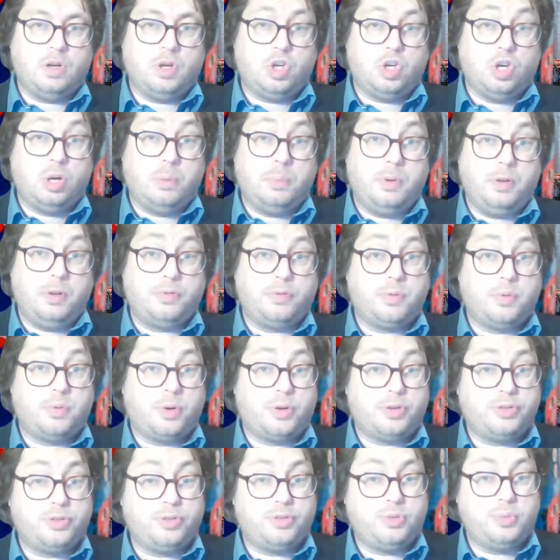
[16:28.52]
couple of
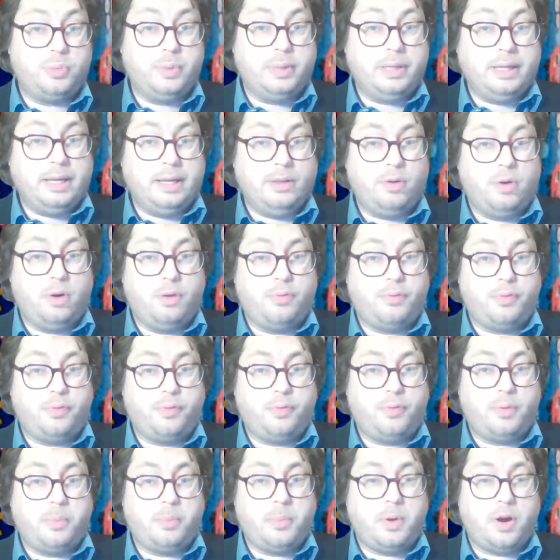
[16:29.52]
courses we can offer
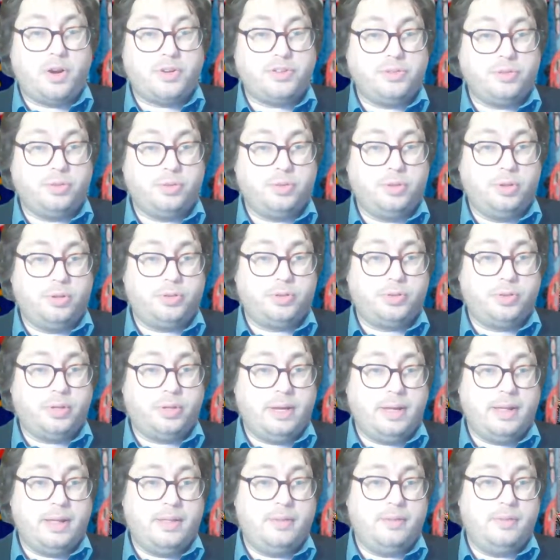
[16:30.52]
from arts and culture
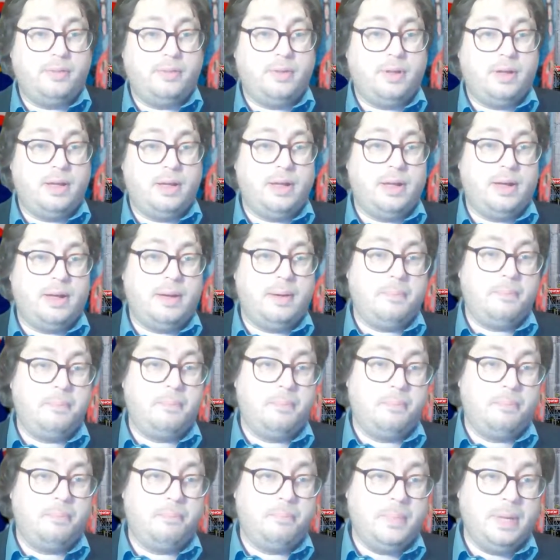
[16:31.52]
and
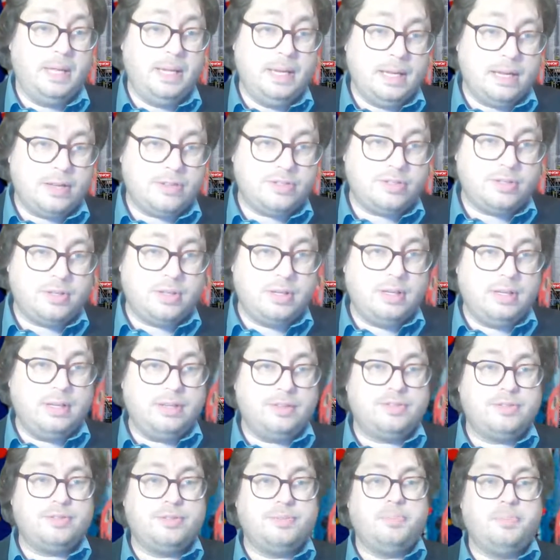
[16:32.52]
media
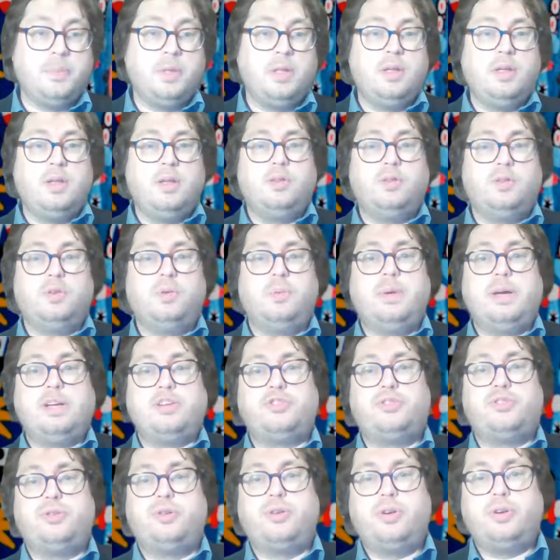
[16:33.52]
studies to make
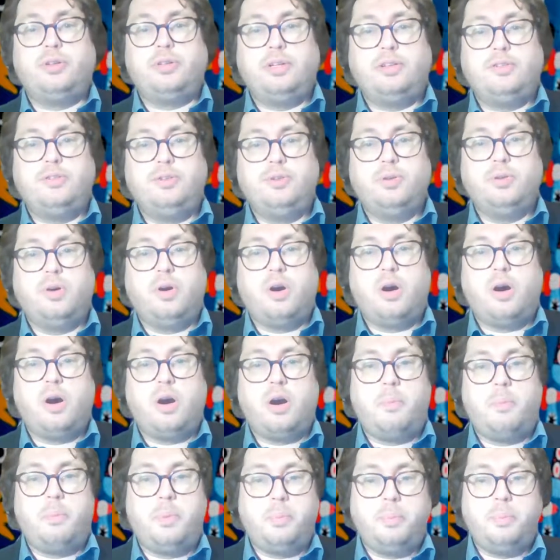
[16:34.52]
sure that you
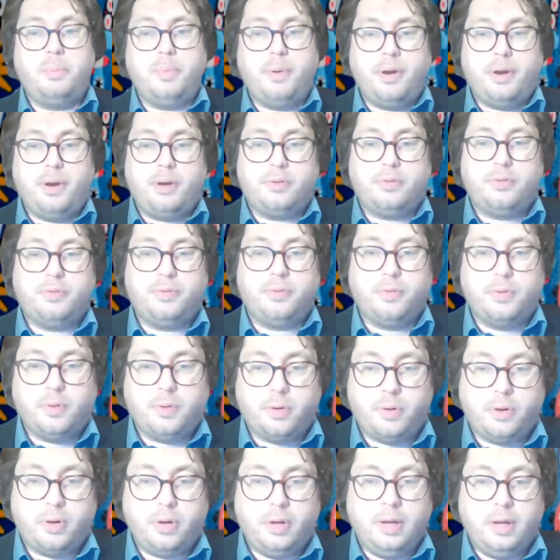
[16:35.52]
are prepared
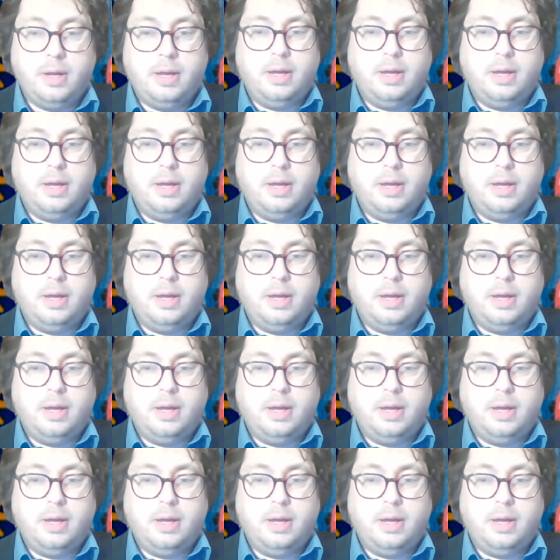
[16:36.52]
for